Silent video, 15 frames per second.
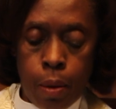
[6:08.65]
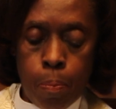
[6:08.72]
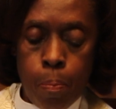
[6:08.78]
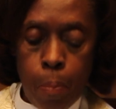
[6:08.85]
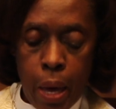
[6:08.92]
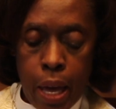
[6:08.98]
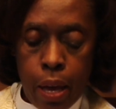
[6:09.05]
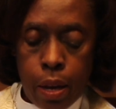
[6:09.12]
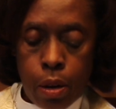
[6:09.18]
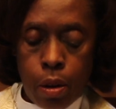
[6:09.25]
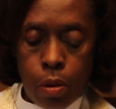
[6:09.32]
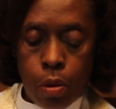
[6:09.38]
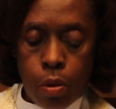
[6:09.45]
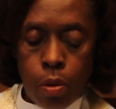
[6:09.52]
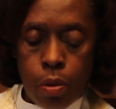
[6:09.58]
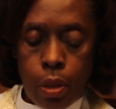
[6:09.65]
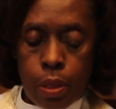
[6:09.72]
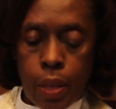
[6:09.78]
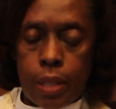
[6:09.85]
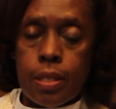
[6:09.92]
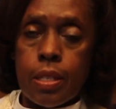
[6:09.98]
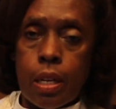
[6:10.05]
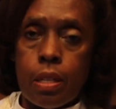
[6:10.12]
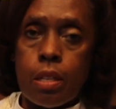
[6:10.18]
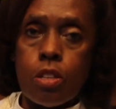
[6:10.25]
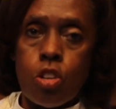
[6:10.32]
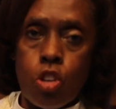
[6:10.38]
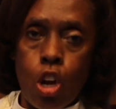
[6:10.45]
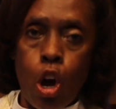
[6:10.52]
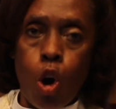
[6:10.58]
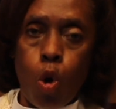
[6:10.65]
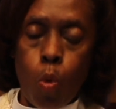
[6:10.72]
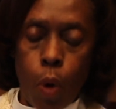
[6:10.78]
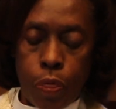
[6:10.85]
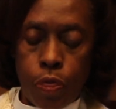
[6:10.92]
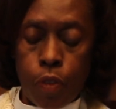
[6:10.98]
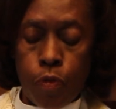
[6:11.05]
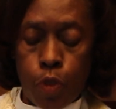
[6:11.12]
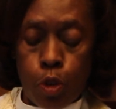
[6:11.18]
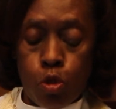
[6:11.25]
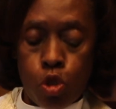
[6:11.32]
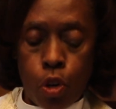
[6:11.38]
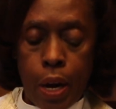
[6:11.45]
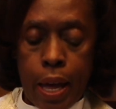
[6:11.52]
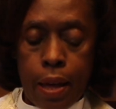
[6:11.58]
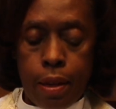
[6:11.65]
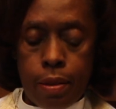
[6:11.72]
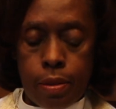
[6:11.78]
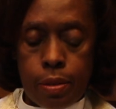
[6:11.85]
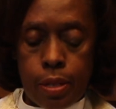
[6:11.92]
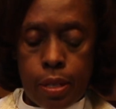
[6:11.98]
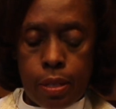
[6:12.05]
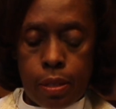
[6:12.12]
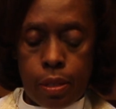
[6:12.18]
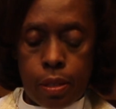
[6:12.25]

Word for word: men that didn't know what the future held.